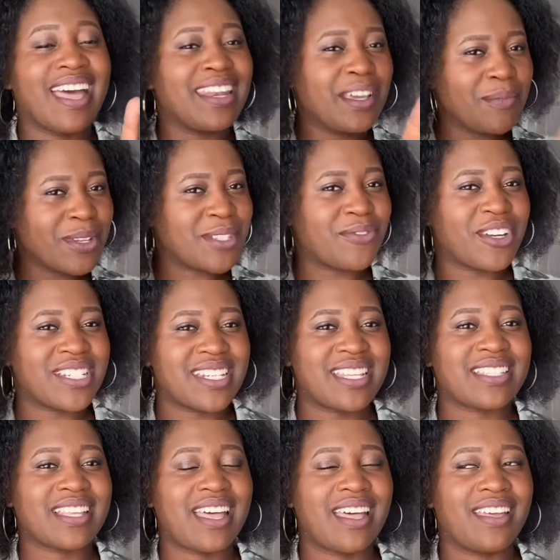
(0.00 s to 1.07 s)
Her name was
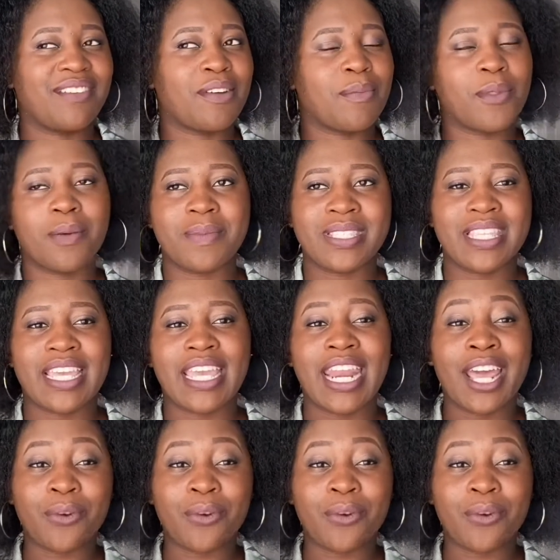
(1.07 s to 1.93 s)
Francesca, if I'm not mistaken,